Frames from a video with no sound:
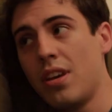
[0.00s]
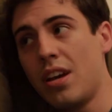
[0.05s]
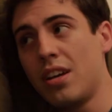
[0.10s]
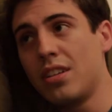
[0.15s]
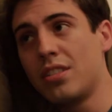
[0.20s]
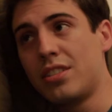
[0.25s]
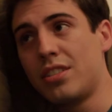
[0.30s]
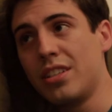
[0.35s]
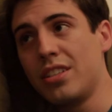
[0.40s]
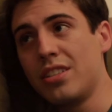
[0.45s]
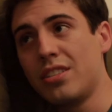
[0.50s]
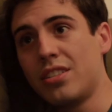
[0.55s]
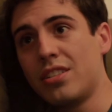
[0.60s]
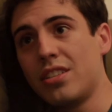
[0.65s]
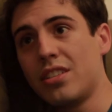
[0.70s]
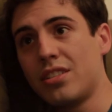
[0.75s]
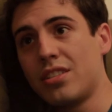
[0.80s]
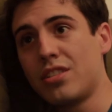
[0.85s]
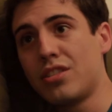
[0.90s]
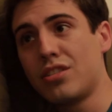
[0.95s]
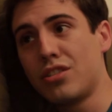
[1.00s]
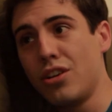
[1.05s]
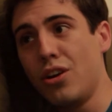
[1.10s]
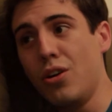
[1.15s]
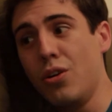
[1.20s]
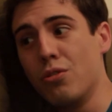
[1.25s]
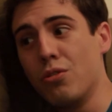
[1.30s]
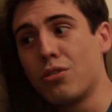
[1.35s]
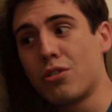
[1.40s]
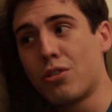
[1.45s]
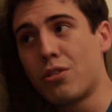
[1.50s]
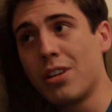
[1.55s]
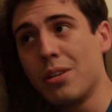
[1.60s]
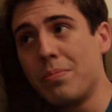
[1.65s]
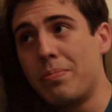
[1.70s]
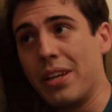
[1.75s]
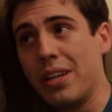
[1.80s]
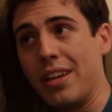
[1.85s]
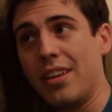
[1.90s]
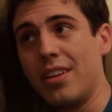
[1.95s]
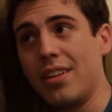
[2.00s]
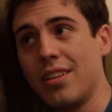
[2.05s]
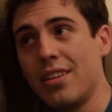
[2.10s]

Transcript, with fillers: Yeah, she's just so creepy.